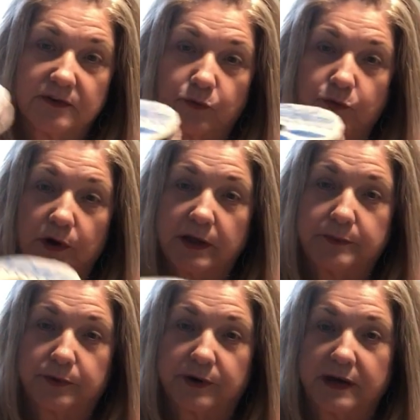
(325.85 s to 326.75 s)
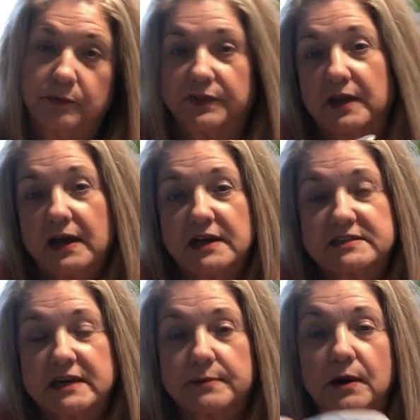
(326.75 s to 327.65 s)
Really pretty.
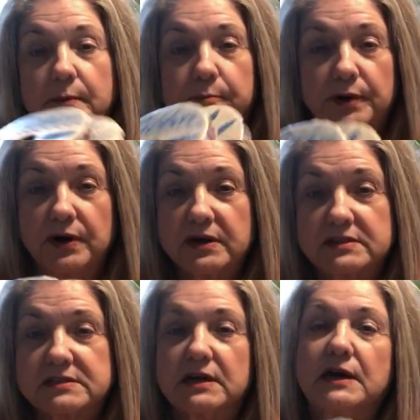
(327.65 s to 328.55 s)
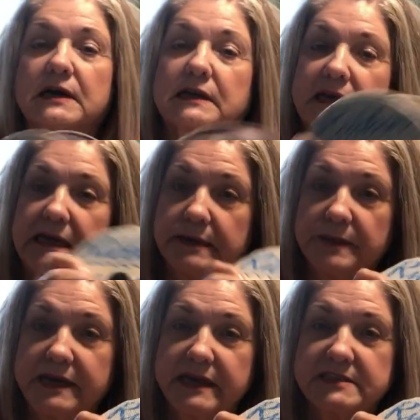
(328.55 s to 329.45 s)
Set them on books, lean them
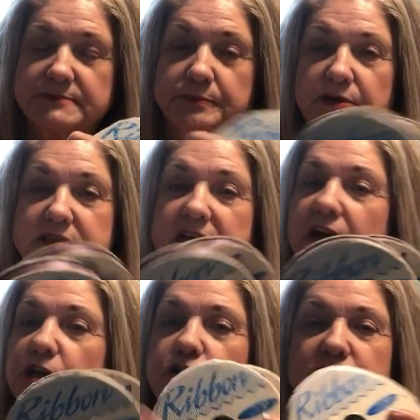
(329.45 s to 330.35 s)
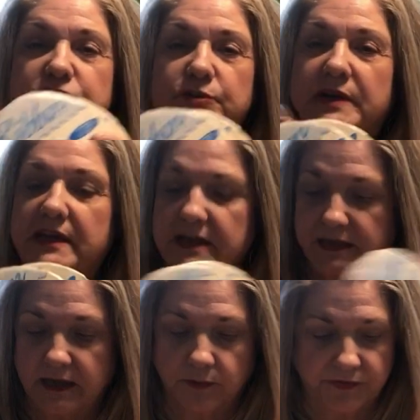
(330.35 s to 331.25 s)
against books. You can do
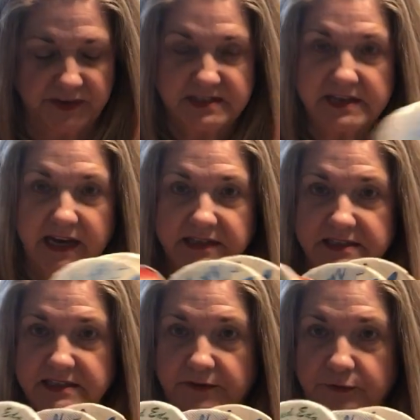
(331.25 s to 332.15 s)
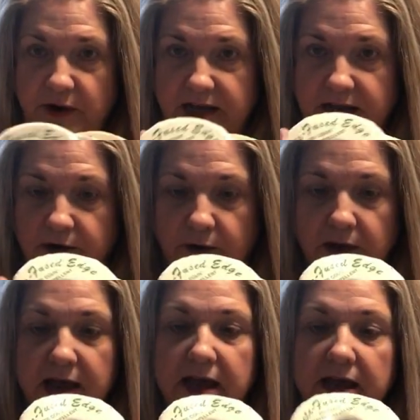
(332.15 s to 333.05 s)
anything with this kind of stuff right here.
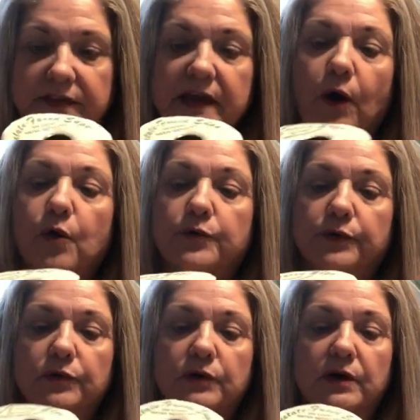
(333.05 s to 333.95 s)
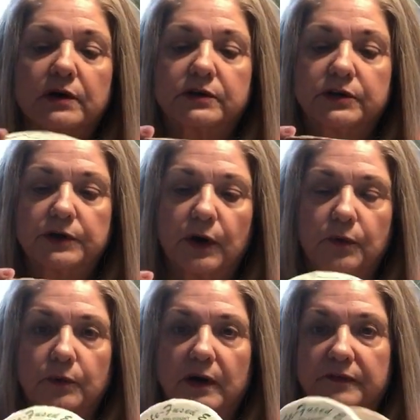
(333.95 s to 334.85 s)
The older look, you
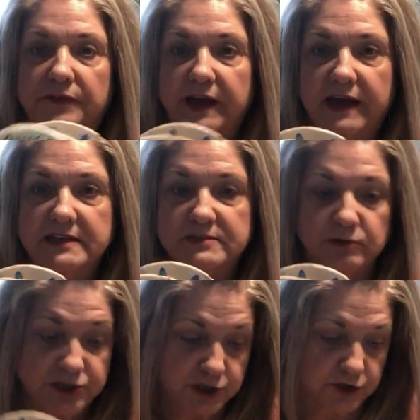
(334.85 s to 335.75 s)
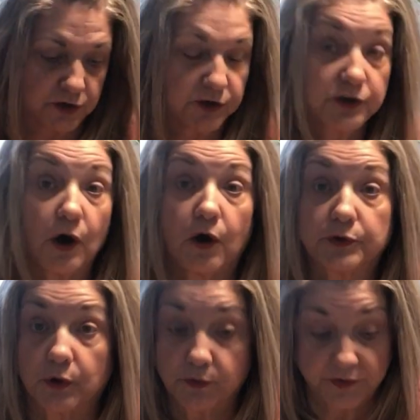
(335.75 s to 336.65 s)
know, of things, which y'all
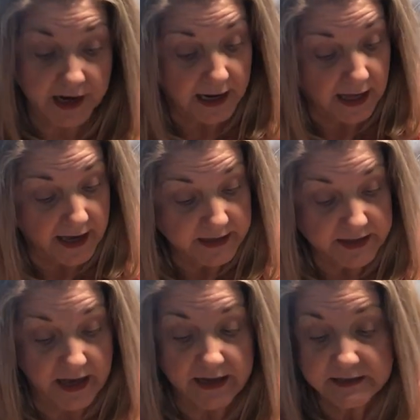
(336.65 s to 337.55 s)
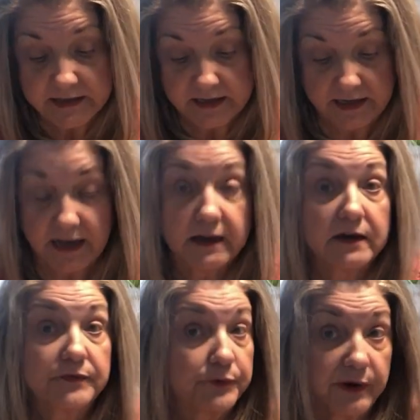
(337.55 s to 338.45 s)
know that I like that. And I
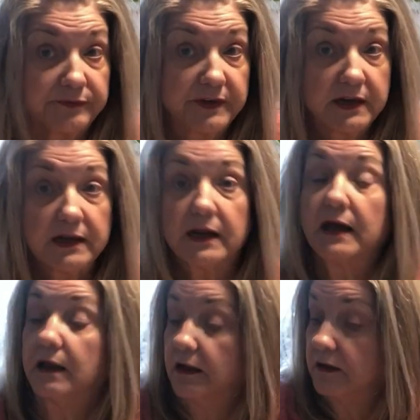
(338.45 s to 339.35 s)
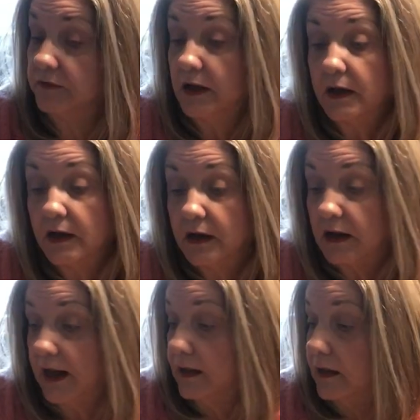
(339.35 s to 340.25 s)
love thrifting, and
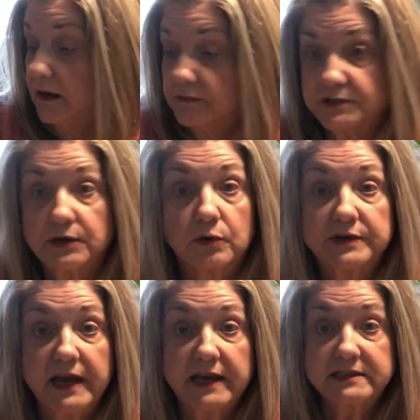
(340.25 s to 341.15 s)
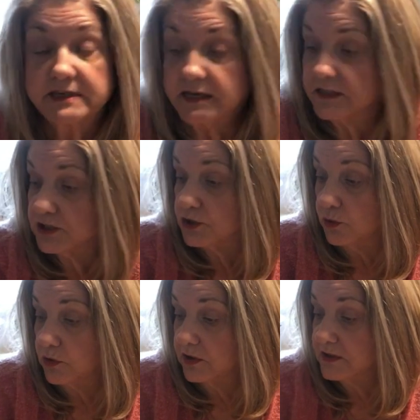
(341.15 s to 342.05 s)
I love to go into antique
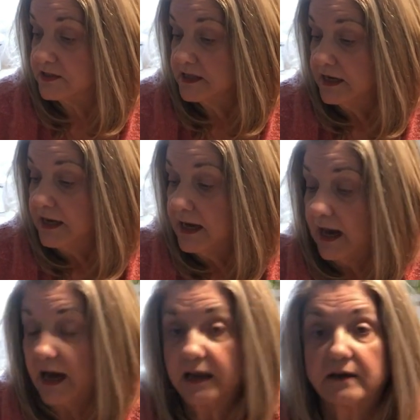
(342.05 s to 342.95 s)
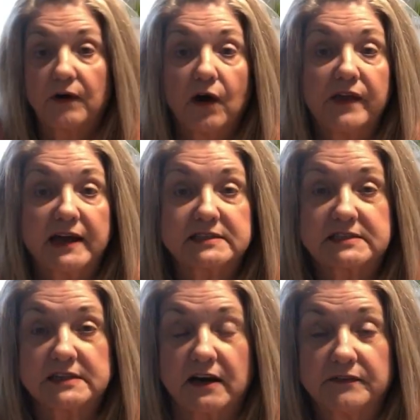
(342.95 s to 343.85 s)
stores. I love all that
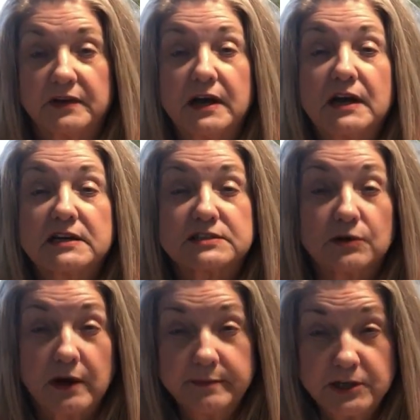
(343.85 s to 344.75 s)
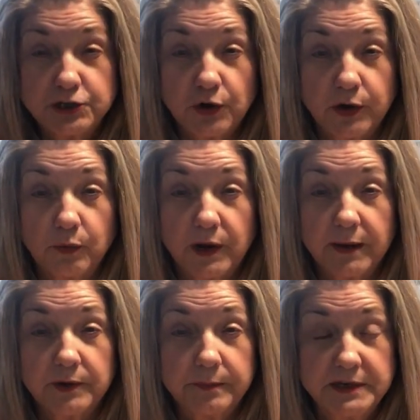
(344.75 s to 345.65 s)
stuff. So let me show you what I'm
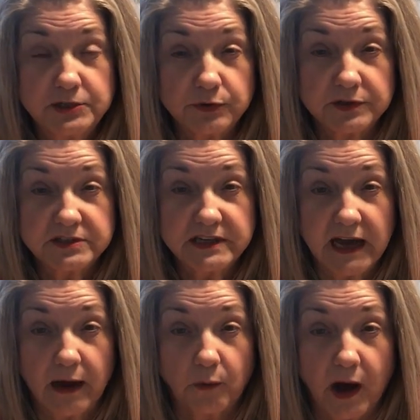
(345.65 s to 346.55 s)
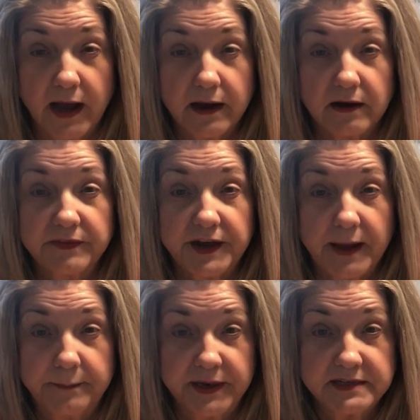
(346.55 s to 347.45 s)
going to be doing a DIY on that
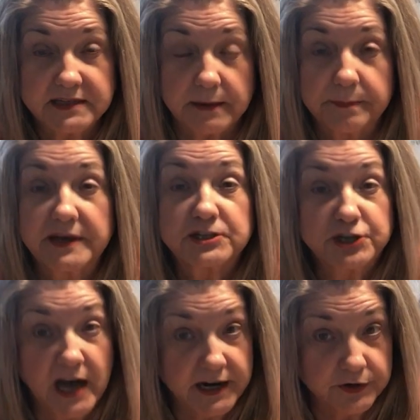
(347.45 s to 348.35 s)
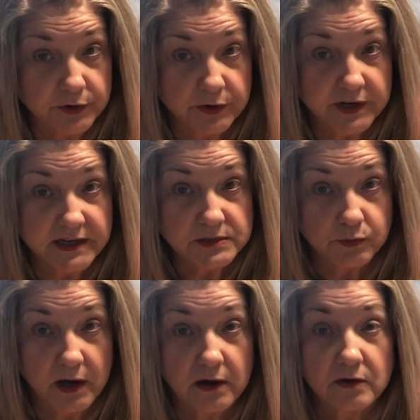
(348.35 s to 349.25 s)
I picked up in Chattanooga as
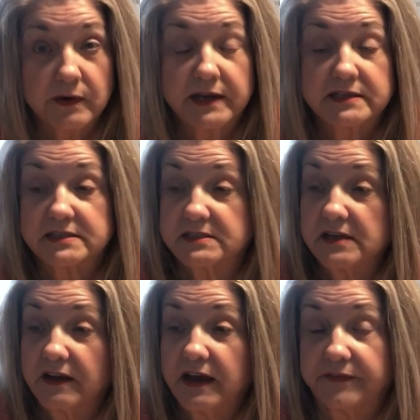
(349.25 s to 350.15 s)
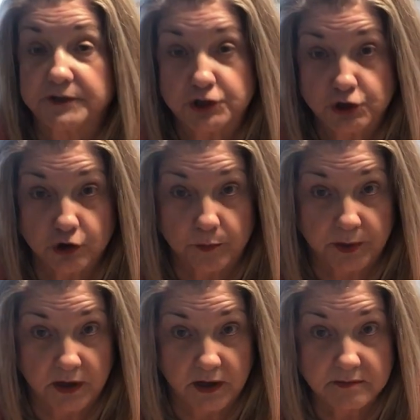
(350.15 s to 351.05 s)
well. It's at the Sugar
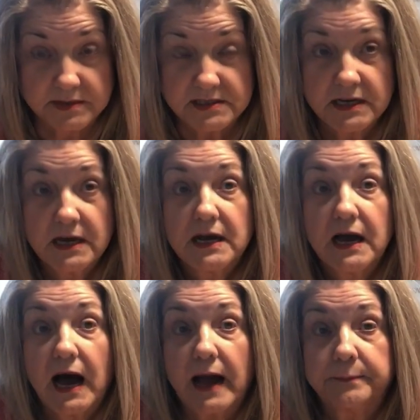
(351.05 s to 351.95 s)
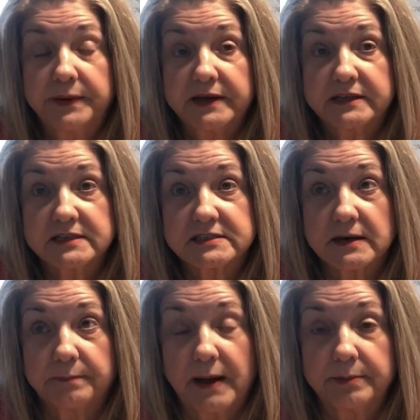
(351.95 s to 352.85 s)
Plums. I picked this
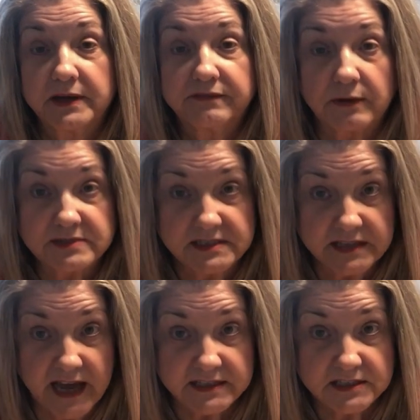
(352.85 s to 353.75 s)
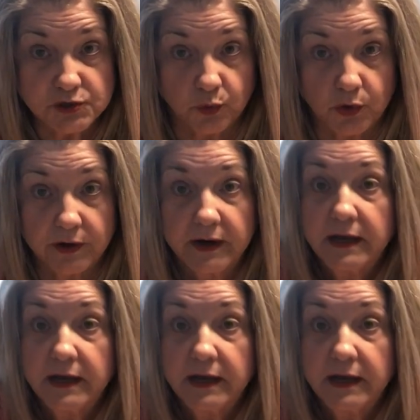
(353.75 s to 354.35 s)
up, I believe I was in that store.